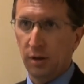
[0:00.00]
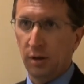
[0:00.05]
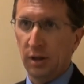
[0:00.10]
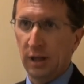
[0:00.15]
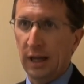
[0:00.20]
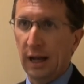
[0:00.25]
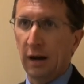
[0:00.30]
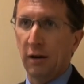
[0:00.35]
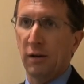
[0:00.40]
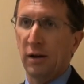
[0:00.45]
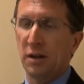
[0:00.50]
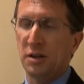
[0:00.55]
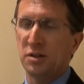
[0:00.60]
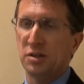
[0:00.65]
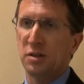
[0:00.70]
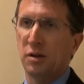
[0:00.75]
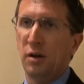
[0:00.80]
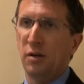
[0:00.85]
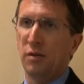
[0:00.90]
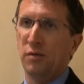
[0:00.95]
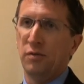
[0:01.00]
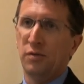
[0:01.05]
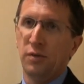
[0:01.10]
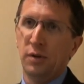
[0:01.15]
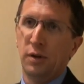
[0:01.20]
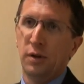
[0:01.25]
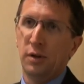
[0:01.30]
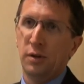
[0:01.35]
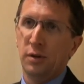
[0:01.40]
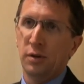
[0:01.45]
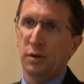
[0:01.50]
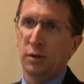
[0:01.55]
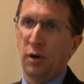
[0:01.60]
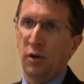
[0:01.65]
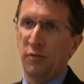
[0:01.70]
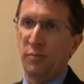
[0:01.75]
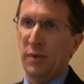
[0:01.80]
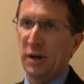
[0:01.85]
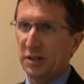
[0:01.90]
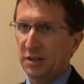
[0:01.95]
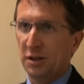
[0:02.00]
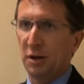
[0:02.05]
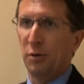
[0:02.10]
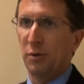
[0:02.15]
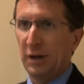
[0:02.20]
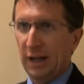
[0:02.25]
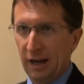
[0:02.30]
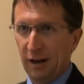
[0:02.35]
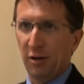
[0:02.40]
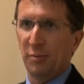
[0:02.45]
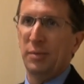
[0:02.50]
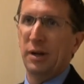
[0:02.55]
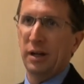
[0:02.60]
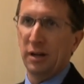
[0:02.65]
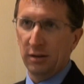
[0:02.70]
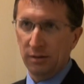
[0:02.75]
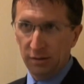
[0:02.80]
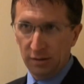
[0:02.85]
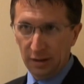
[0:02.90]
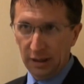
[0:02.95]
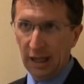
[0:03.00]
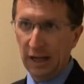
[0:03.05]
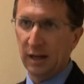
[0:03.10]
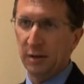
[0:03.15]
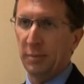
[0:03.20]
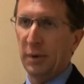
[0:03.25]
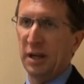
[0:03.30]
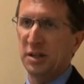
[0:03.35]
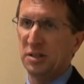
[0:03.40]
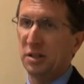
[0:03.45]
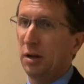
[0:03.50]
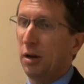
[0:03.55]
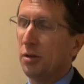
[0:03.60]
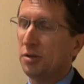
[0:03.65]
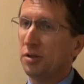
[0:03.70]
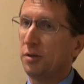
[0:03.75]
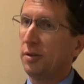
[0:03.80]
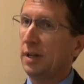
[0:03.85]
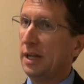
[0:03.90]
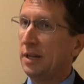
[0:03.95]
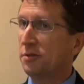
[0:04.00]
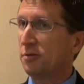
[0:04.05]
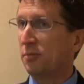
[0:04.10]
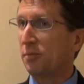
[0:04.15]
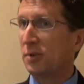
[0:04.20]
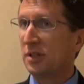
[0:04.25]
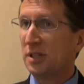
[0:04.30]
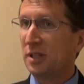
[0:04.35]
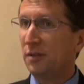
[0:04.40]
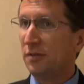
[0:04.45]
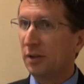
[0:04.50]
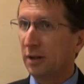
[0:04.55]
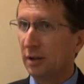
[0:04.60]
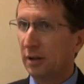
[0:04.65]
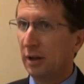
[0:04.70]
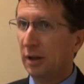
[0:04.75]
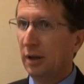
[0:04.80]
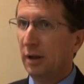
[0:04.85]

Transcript: the areas of the Gulf of Mexico, Caribbean, Atlantic Basin, also the Eastern Pacific.